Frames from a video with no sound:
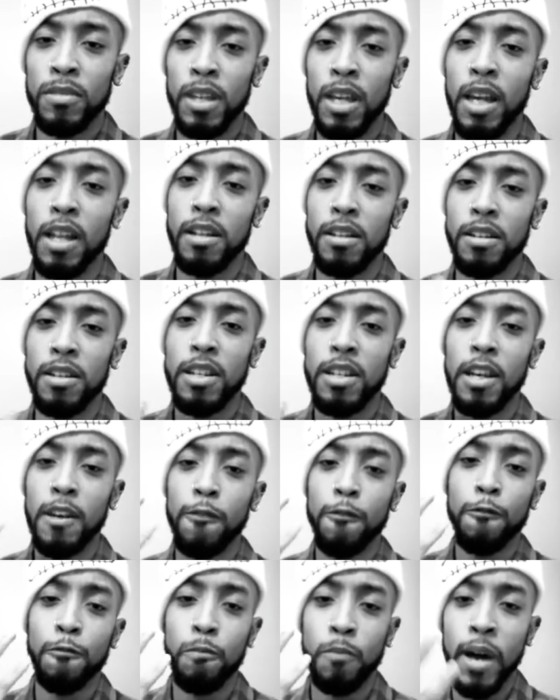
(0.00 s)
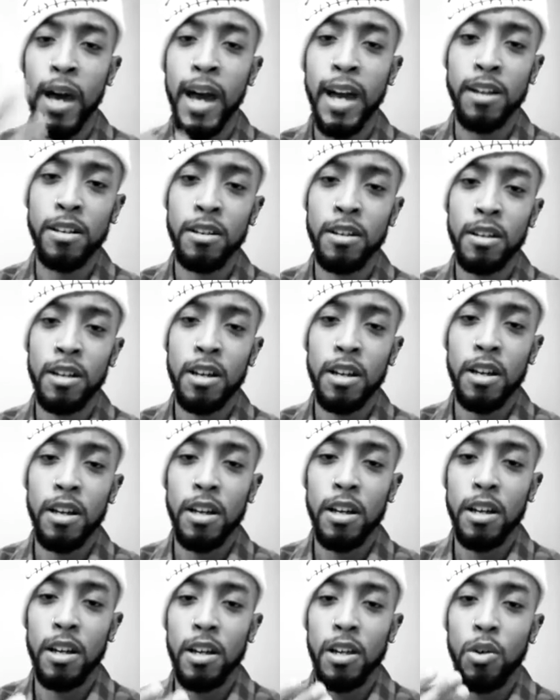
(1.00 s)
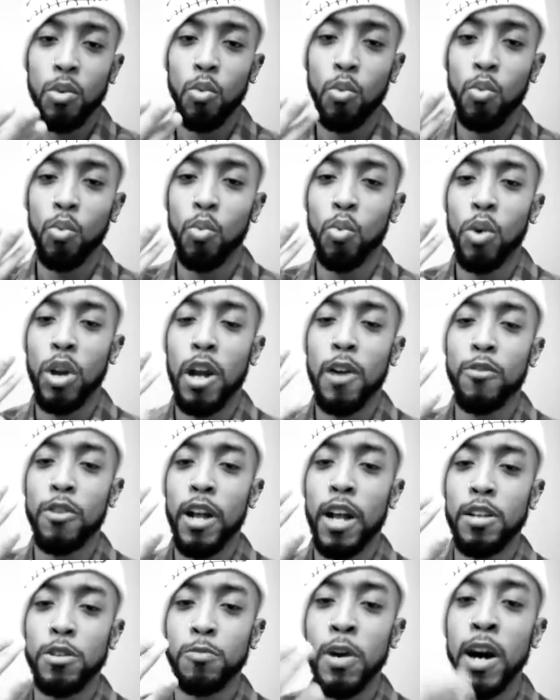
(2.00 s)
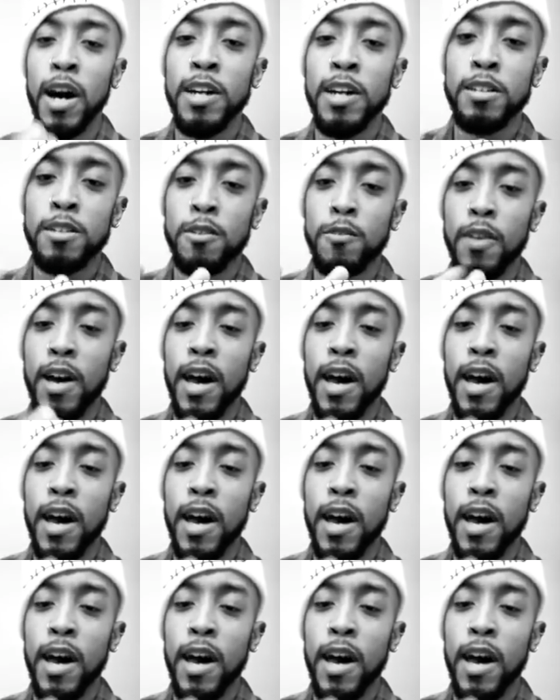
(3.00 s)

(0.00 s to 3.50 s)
and give back whatever that's positive